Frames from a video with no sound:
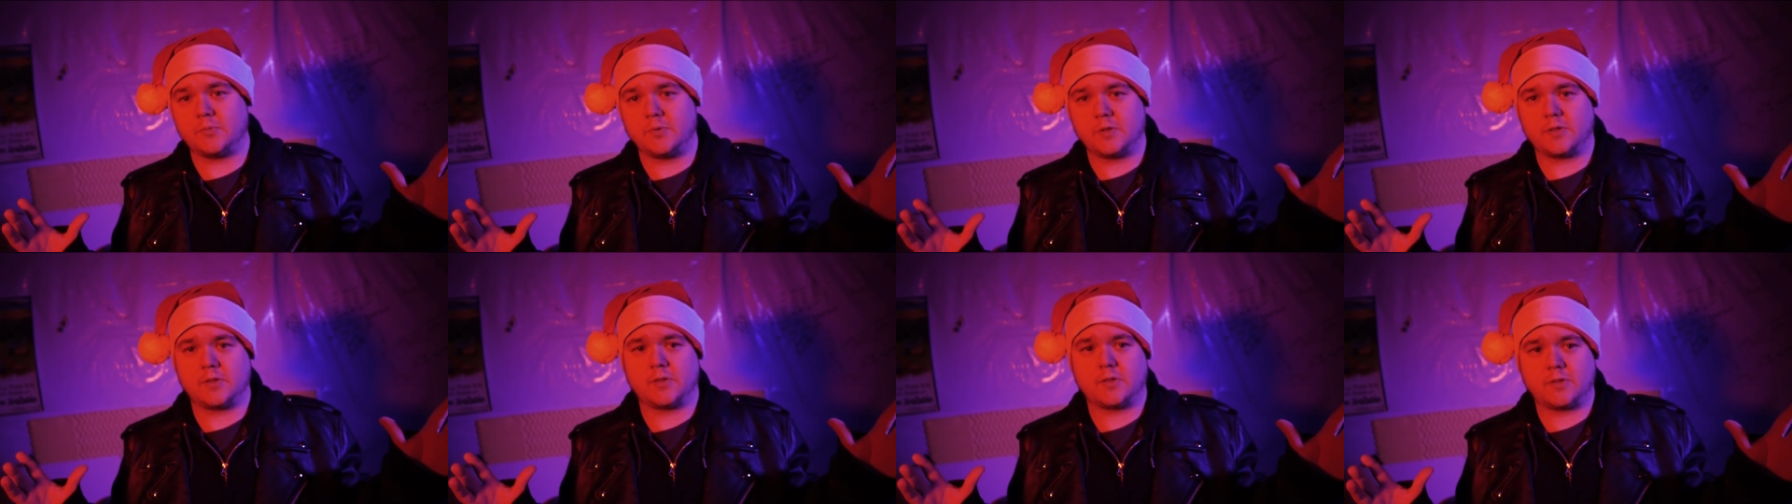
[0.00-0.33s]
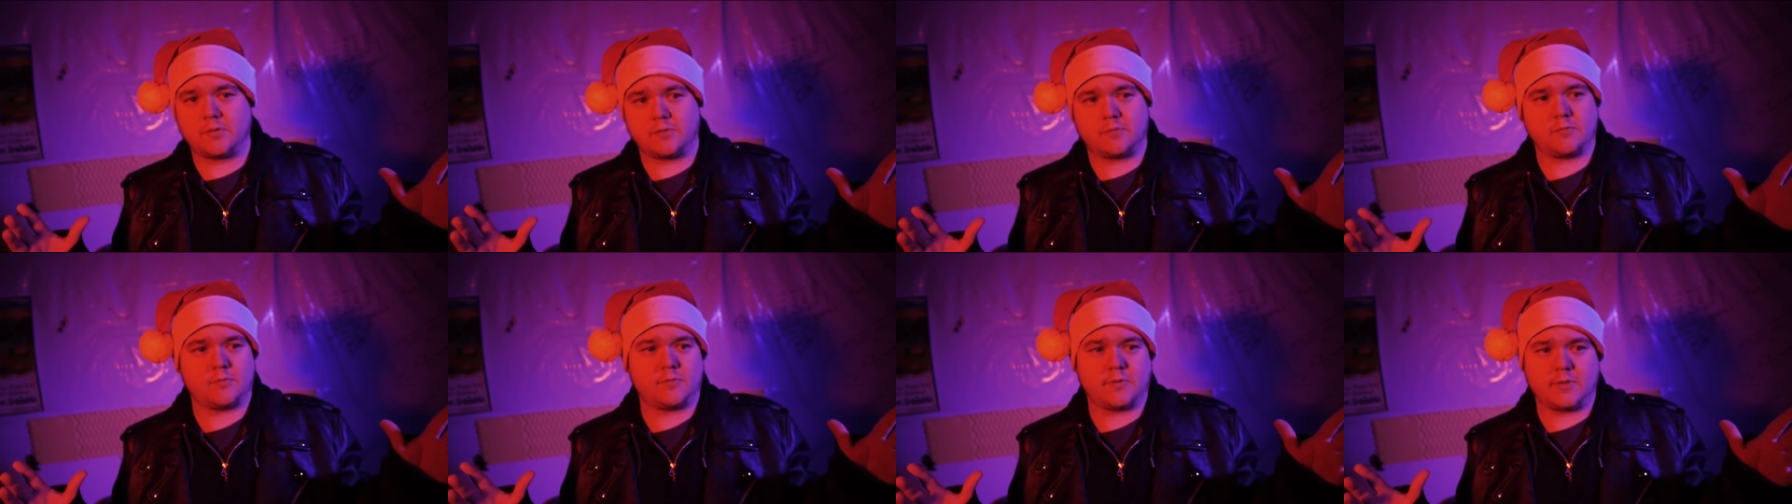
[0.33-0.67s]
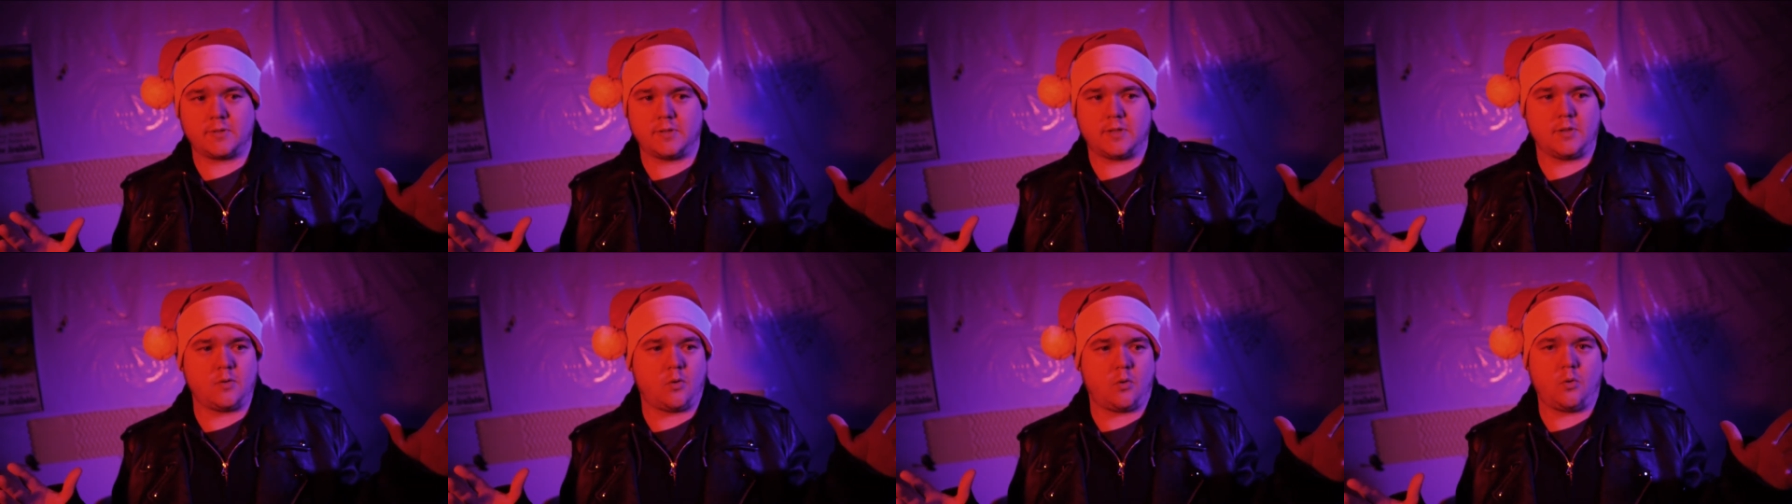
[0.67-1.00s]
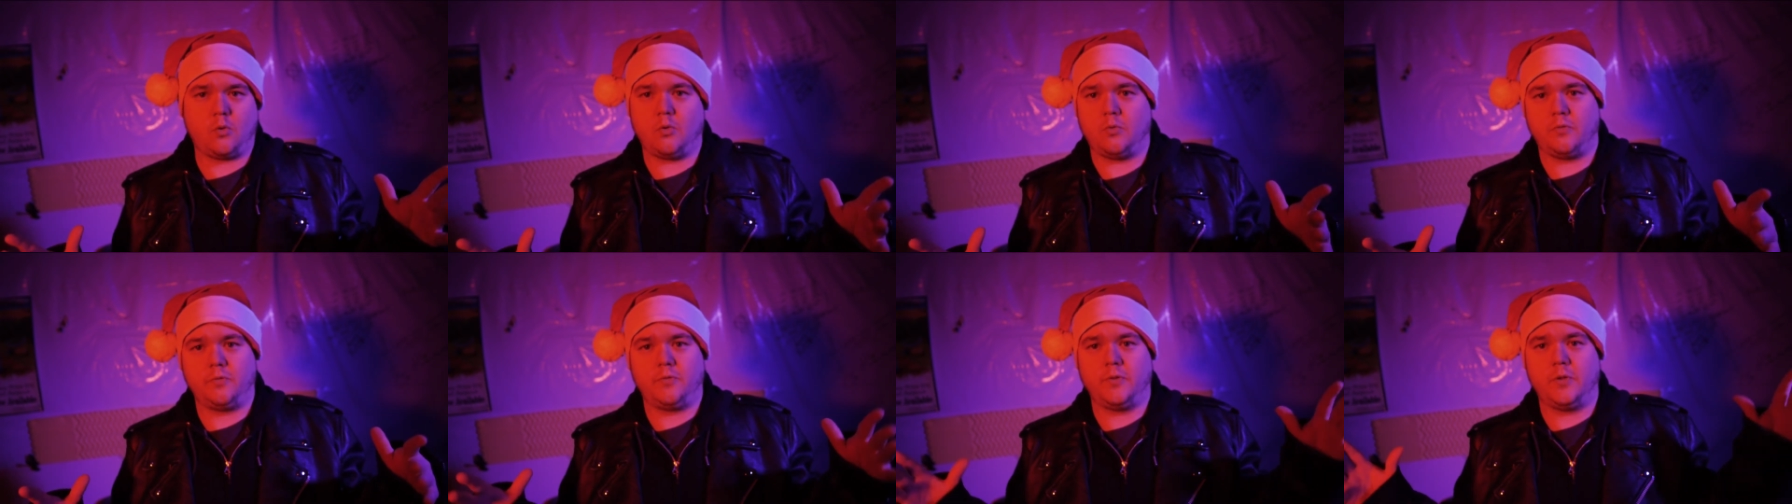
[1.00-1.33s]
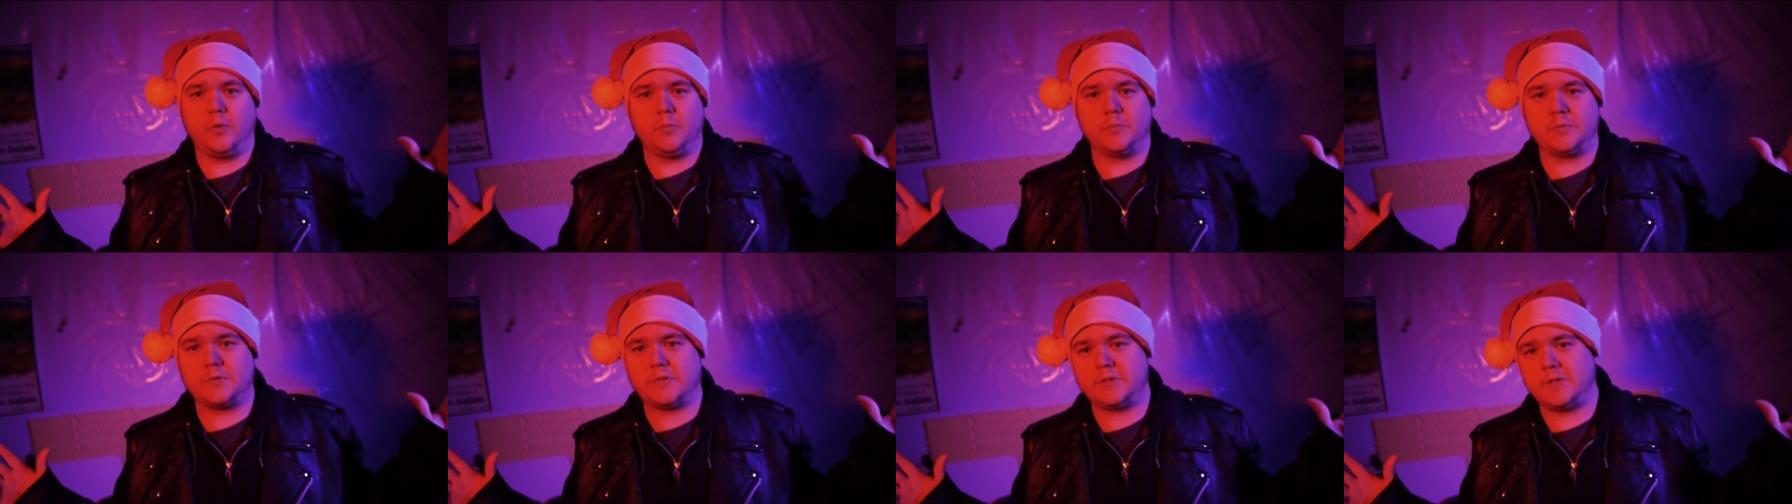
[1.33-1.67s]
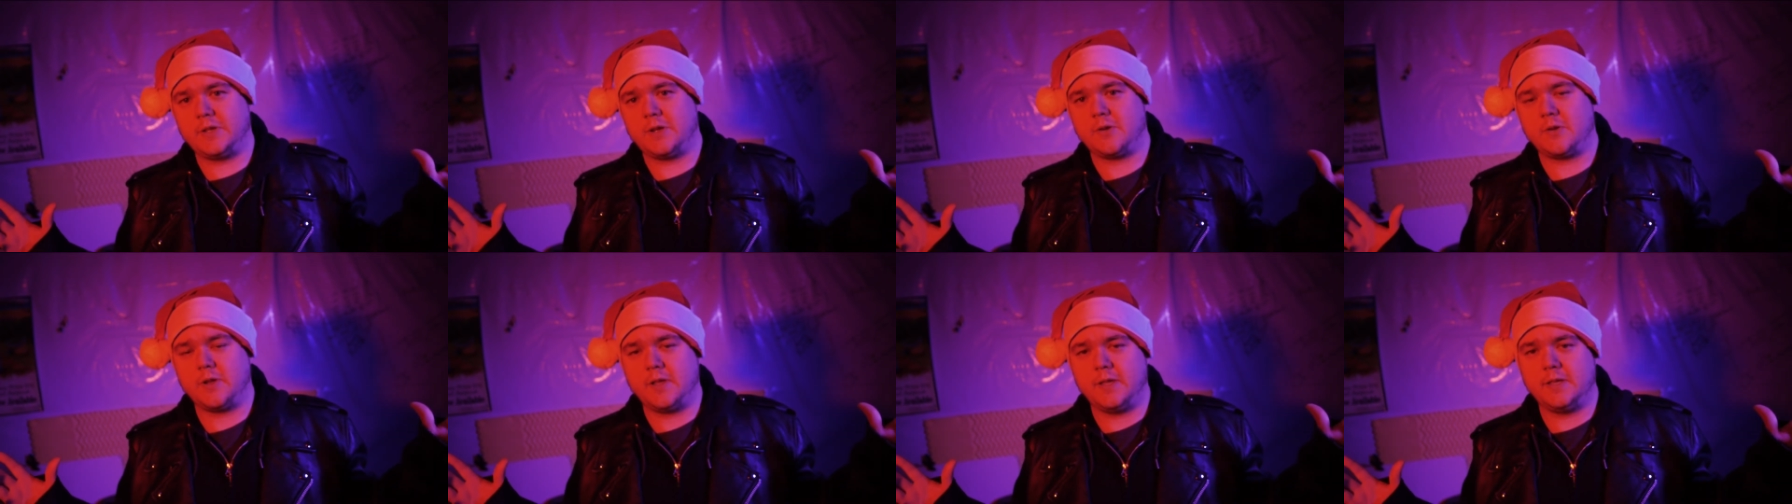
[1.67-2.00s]
with the whole film
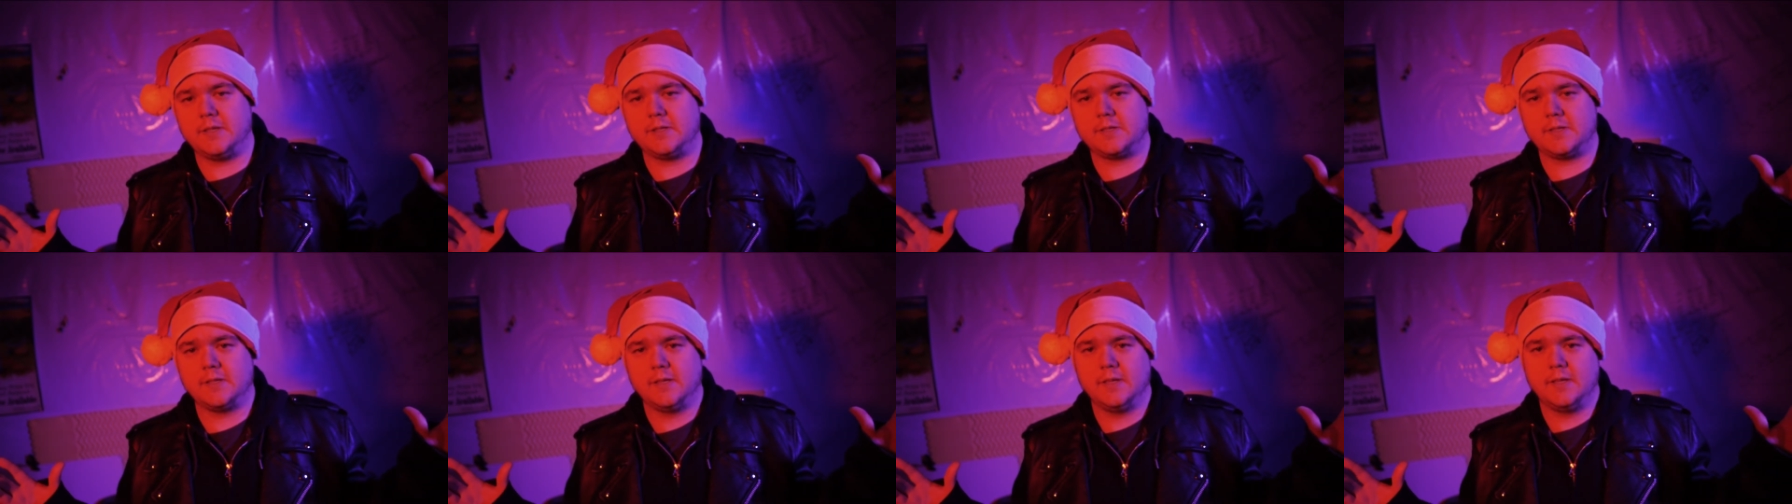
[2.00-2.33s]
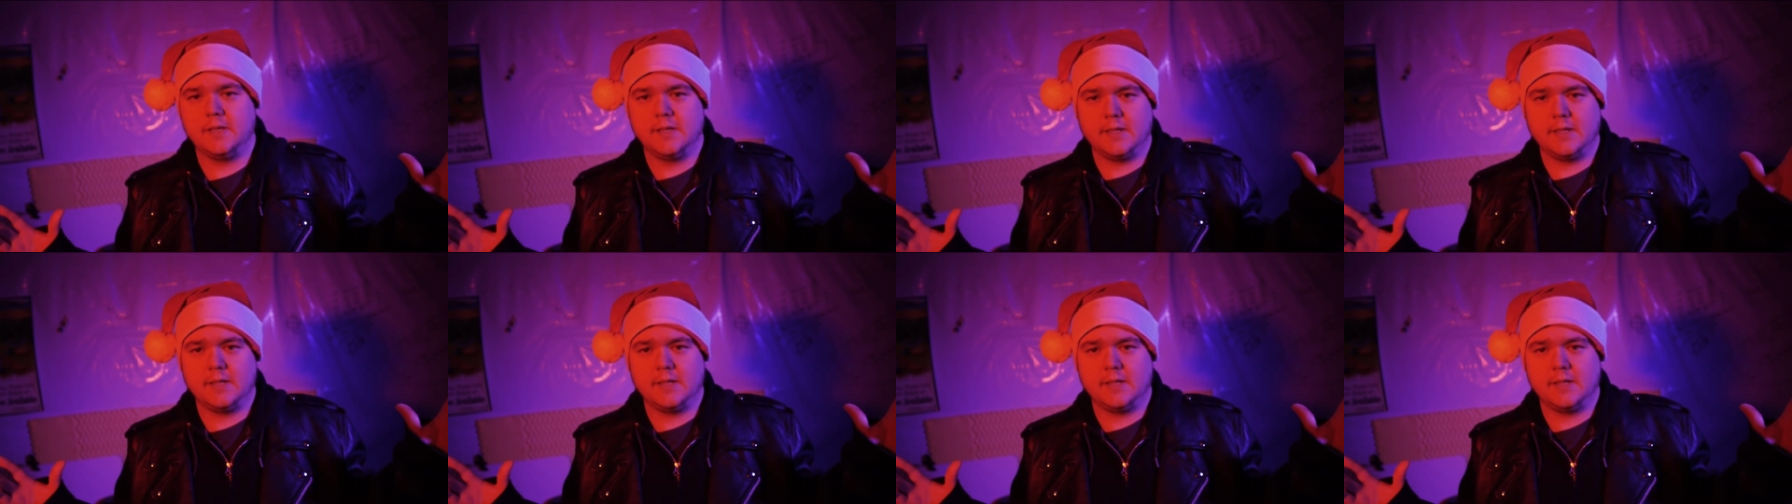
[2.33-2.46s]
series